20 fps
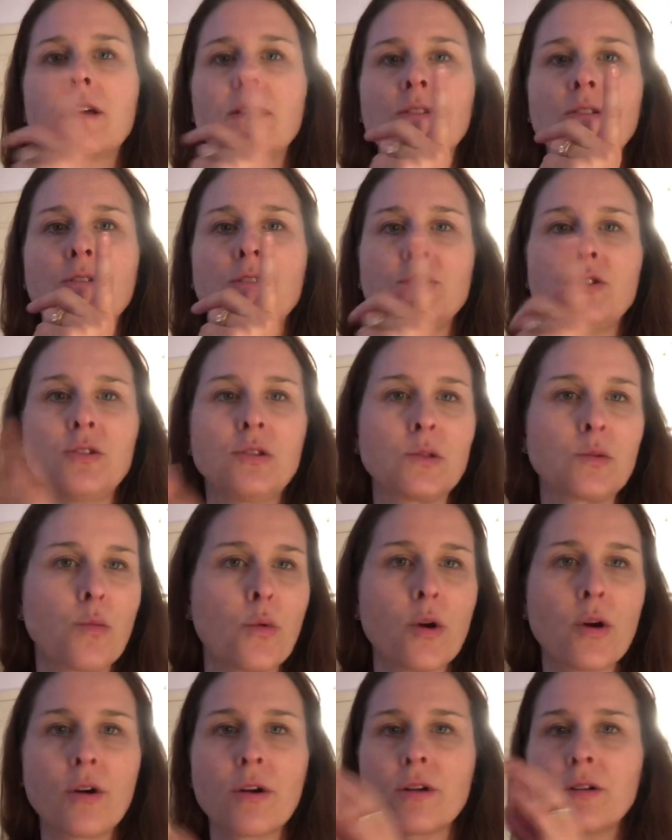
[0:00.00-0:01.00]
You could use
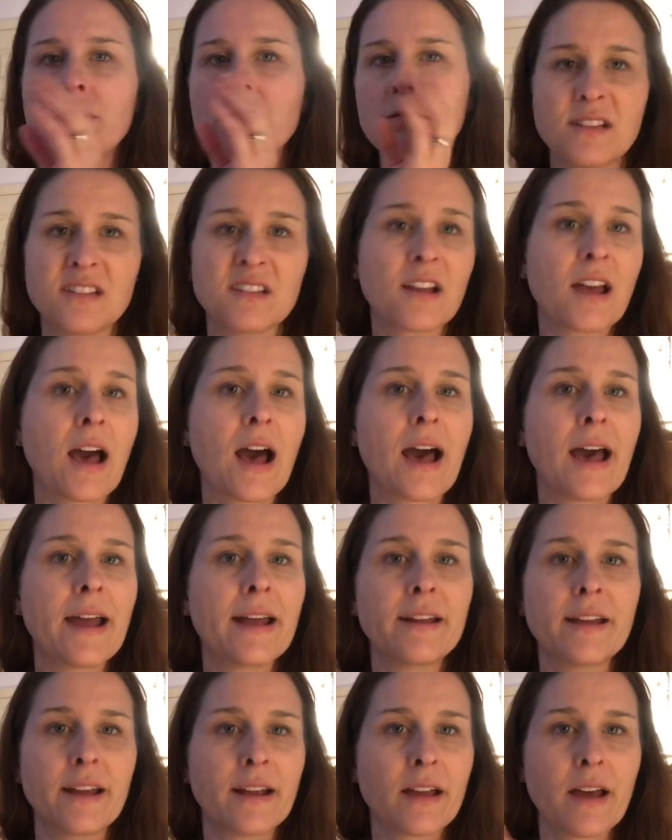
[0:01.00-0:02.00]
Word as a
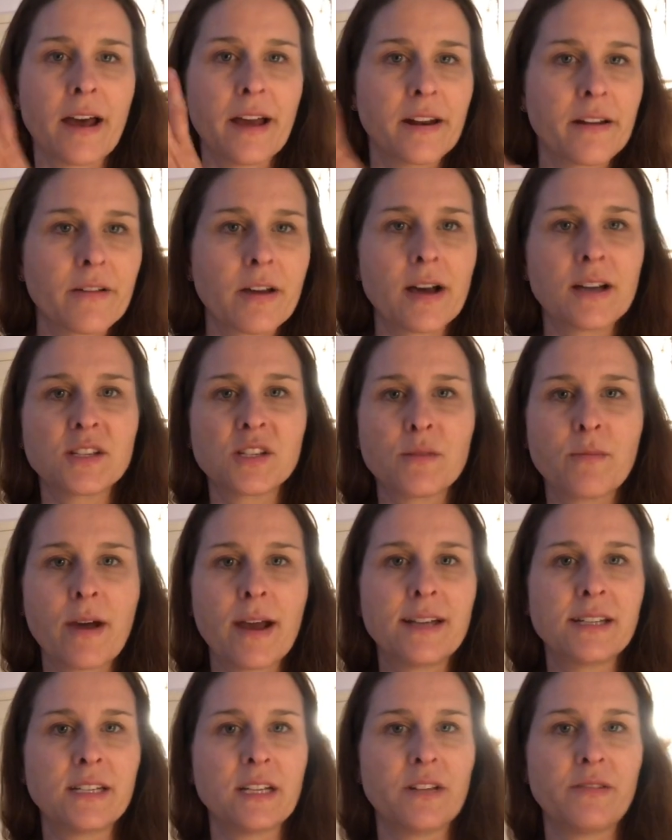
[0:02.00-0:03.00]
guide and kind of
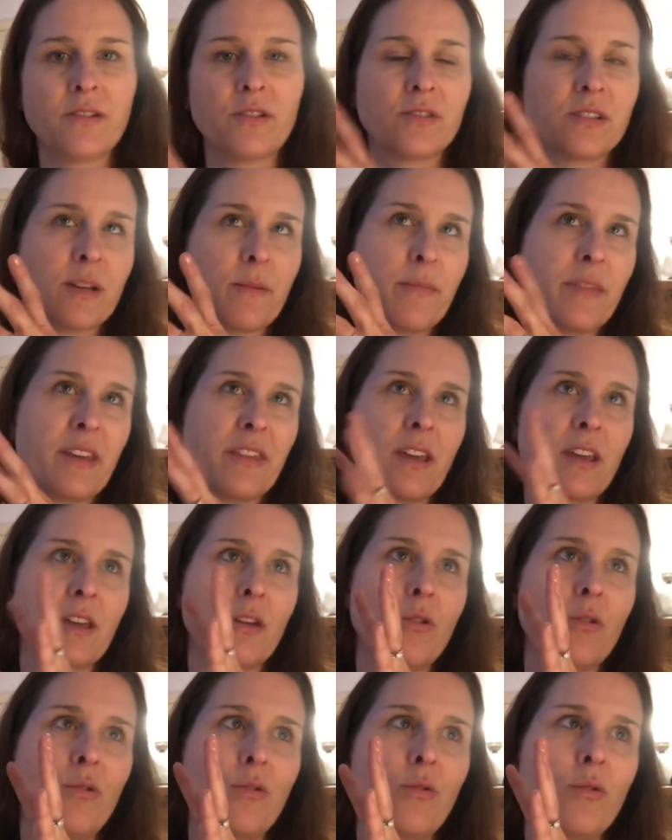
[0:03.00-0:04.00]
customize it if there's something that
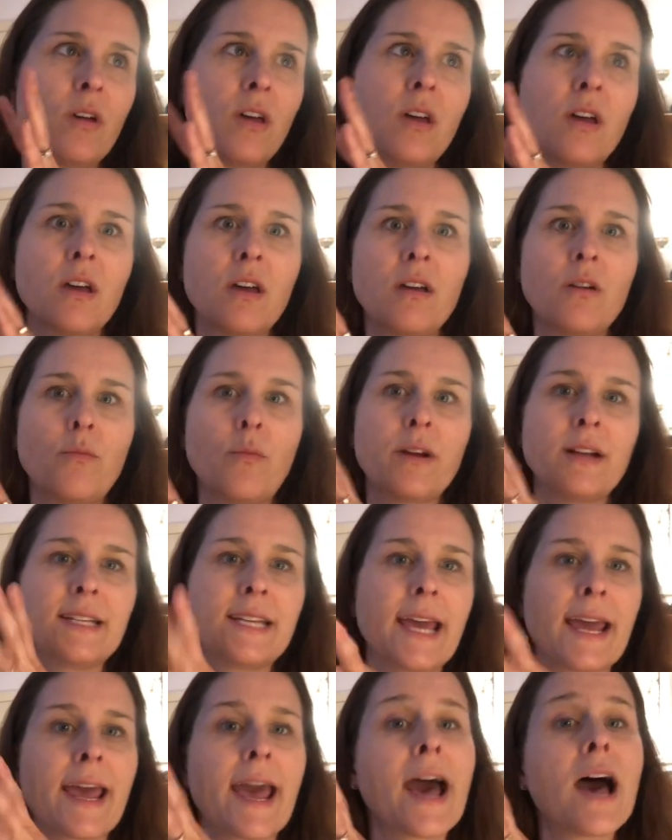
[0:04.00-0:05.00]
you want to
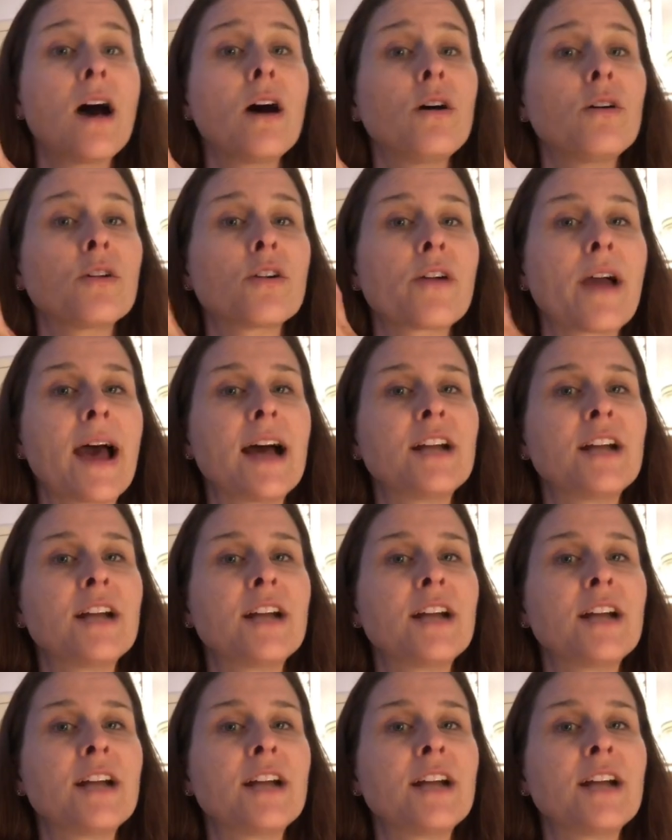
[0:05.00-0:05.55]
take out or